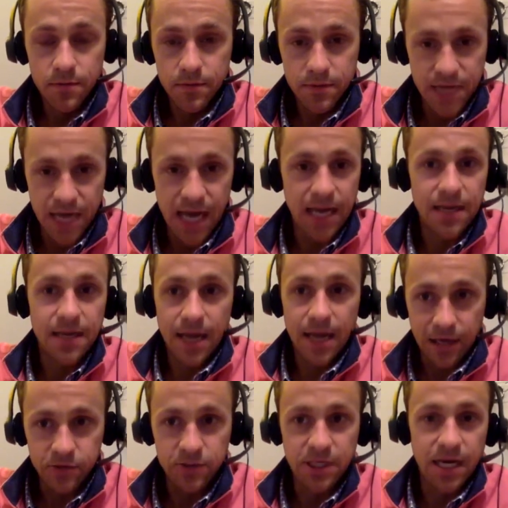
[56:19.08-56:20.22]
diet,
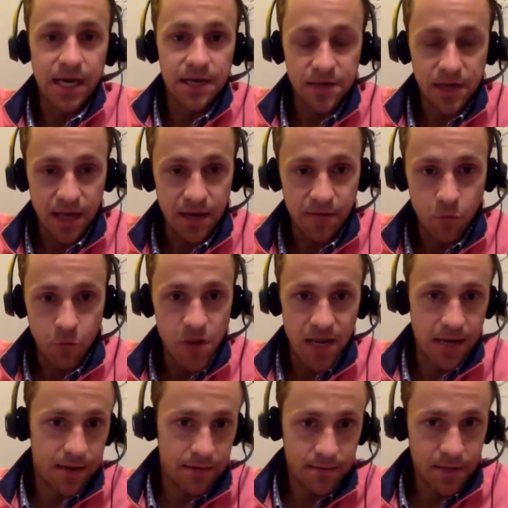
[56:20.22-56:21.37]
exercise, and
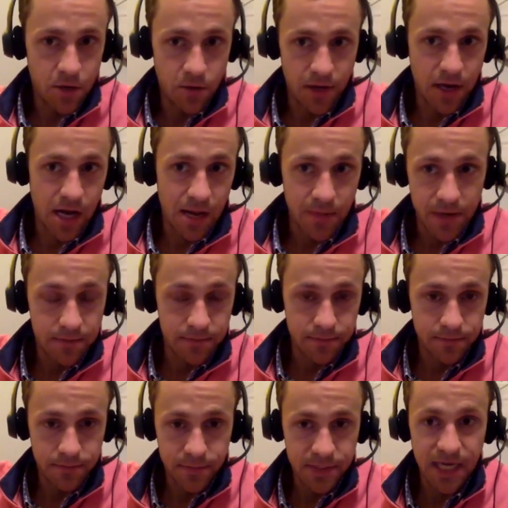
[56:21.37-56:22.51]
avoiding, you know, the common
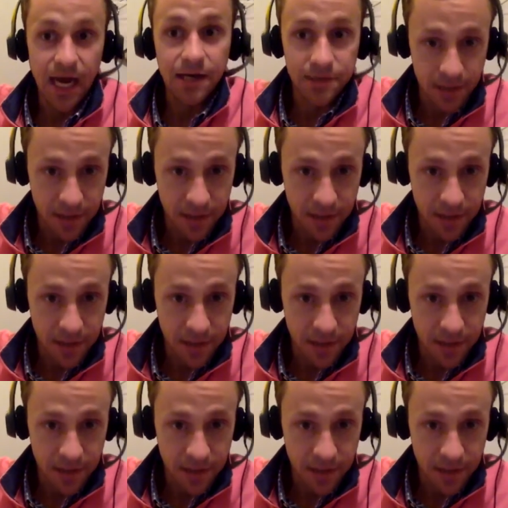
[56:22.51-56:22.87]
toxins.